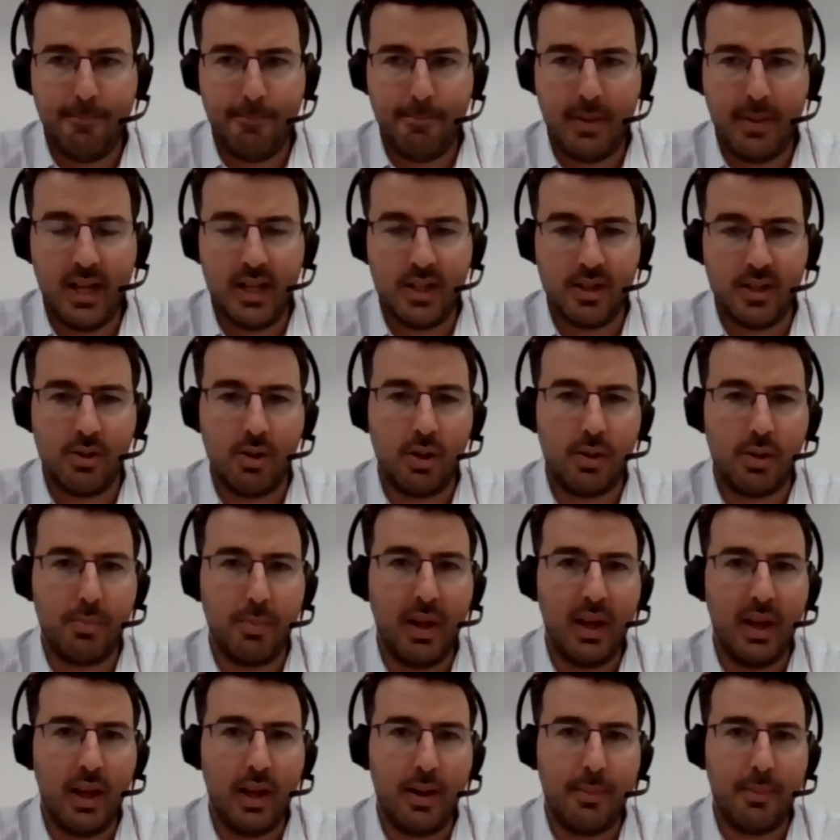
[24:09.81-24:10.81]
There's not
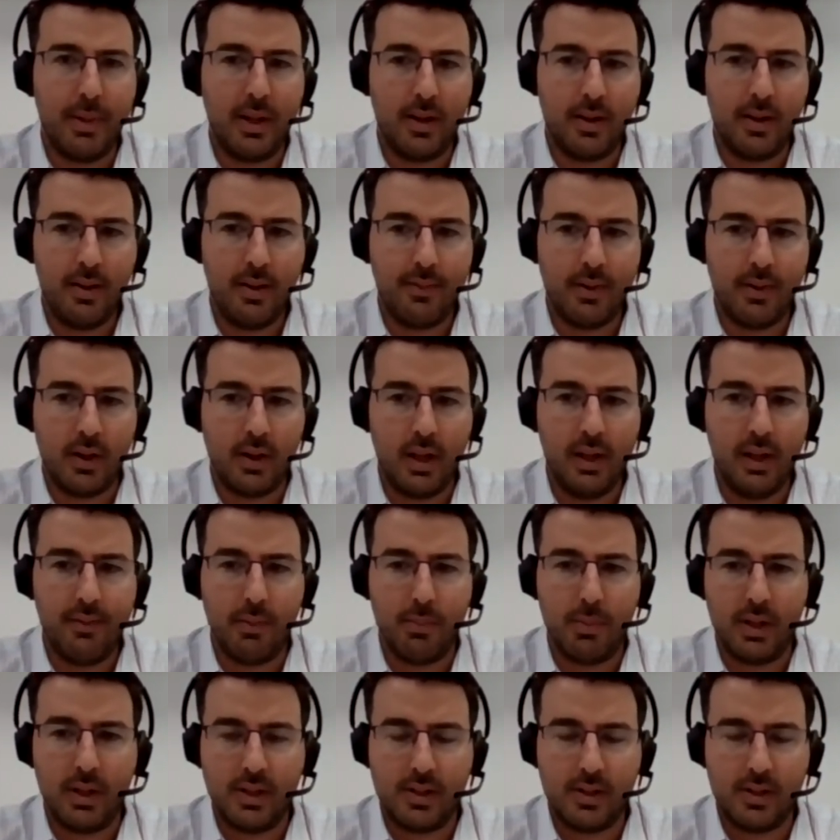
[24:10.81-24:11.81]
many. I mean, even
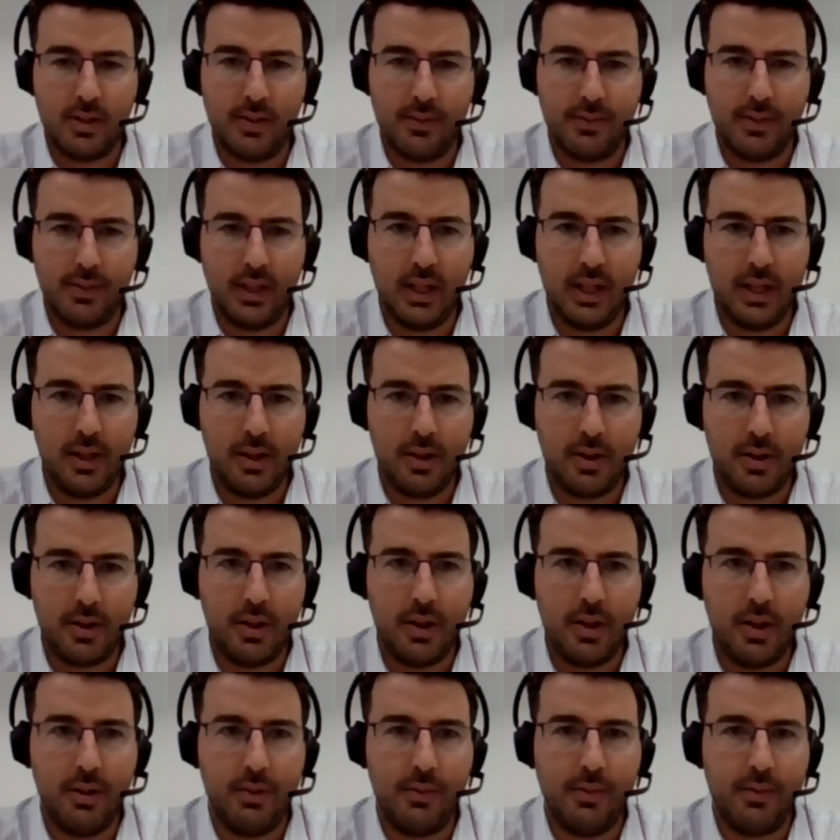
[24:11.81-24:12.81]
myself, that
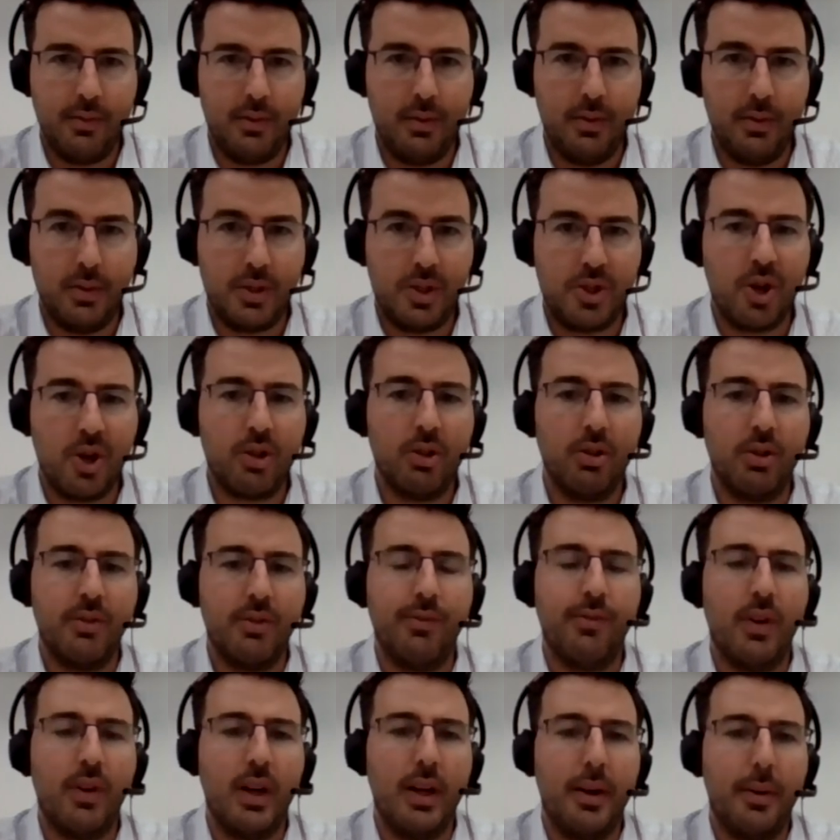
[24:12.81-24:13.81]
you'll struggle to
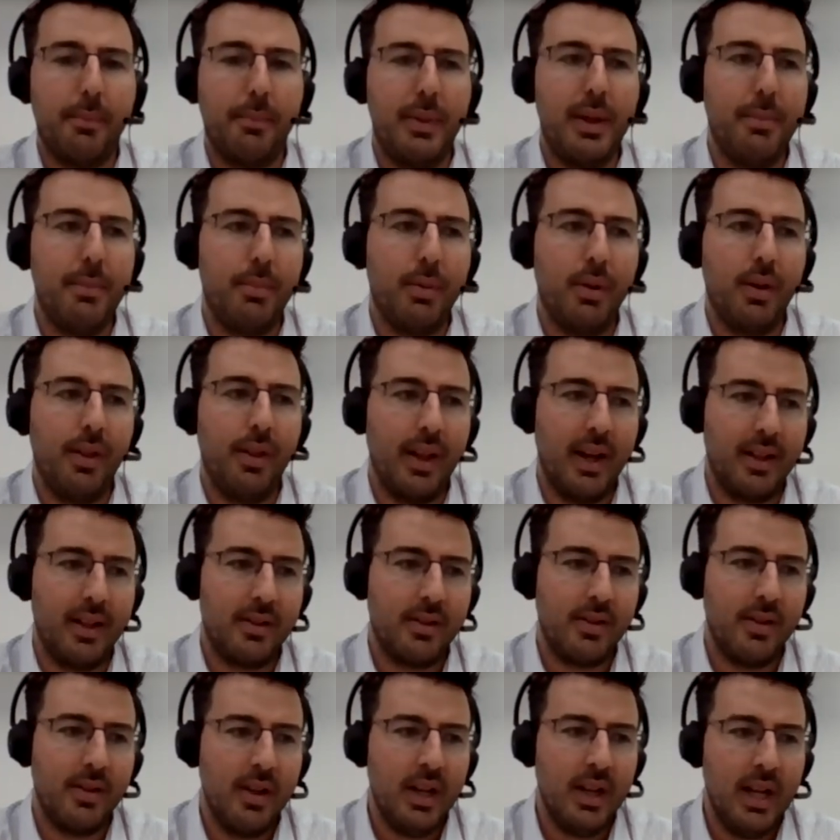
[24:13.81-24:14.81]
find people
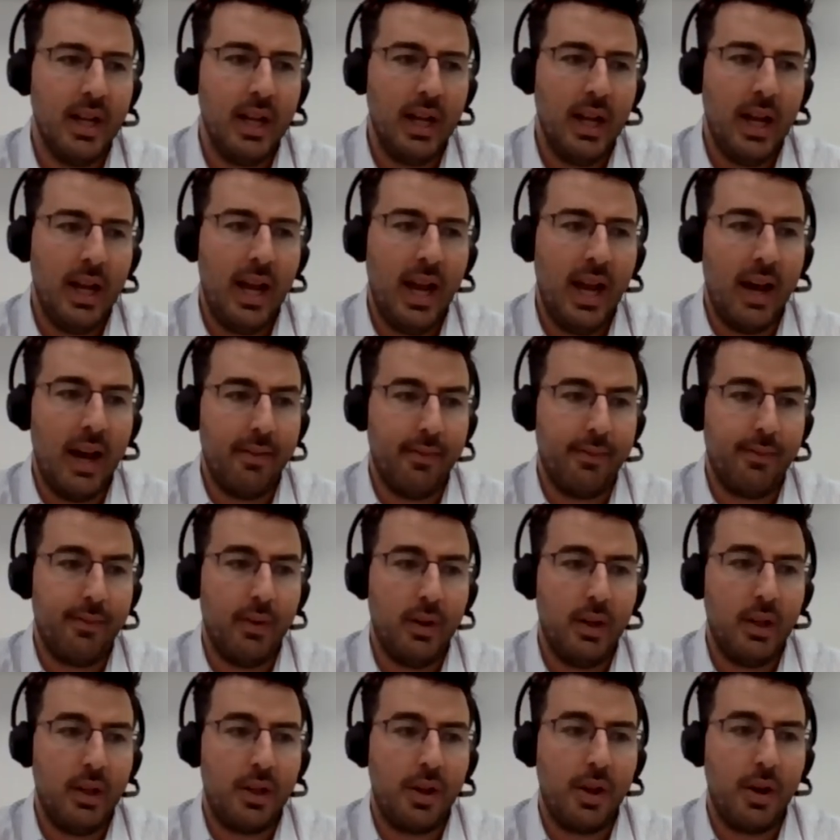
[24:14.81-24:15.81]
that have,
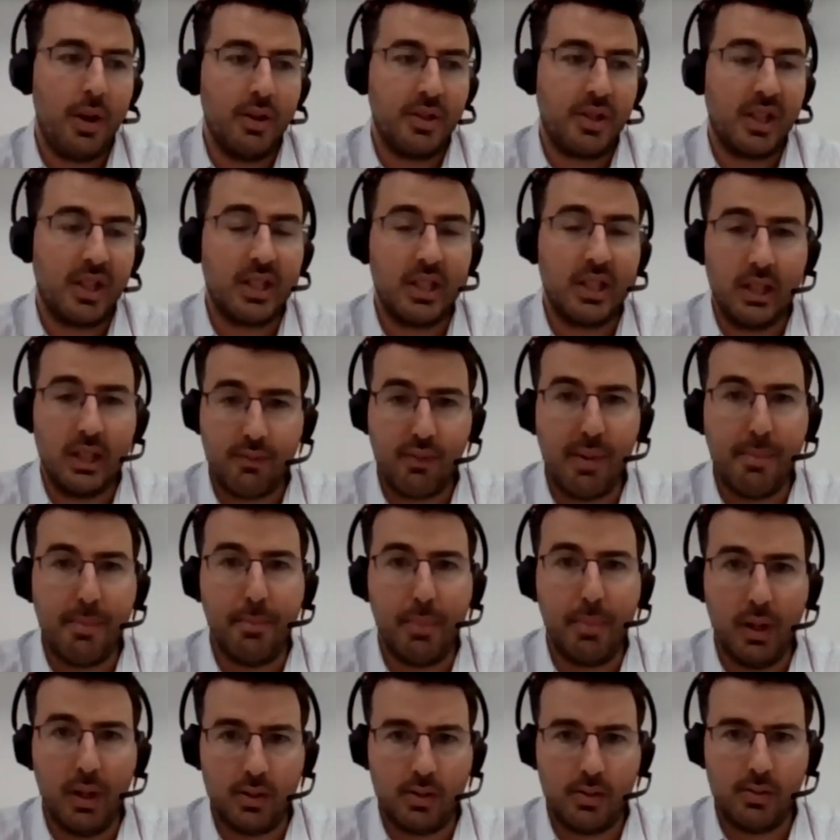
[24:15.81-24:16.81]
you know, successfully
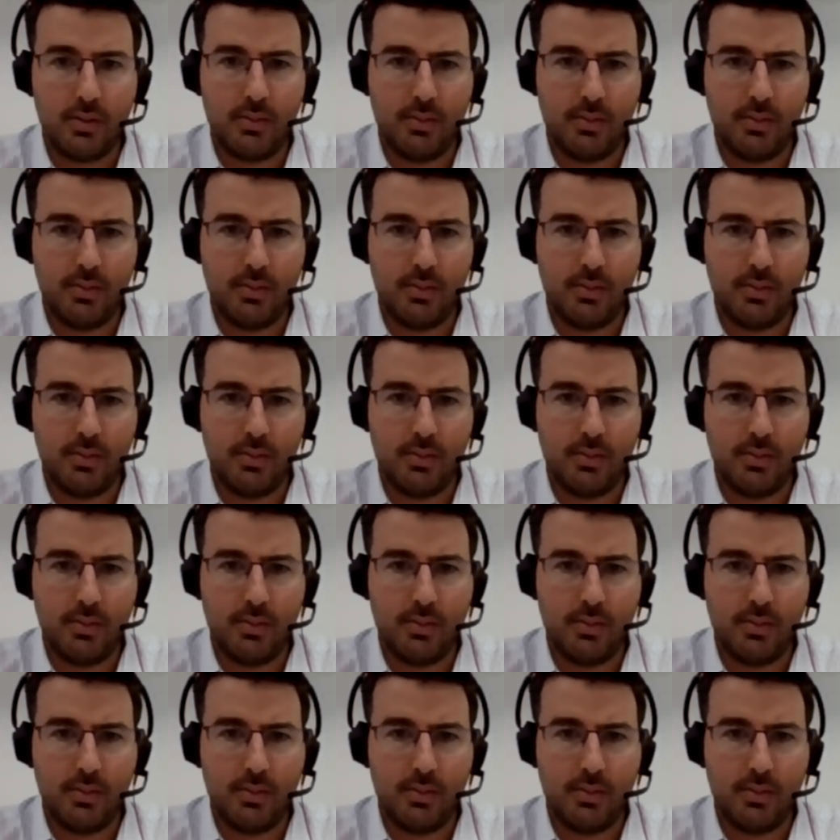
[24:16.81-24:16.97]
built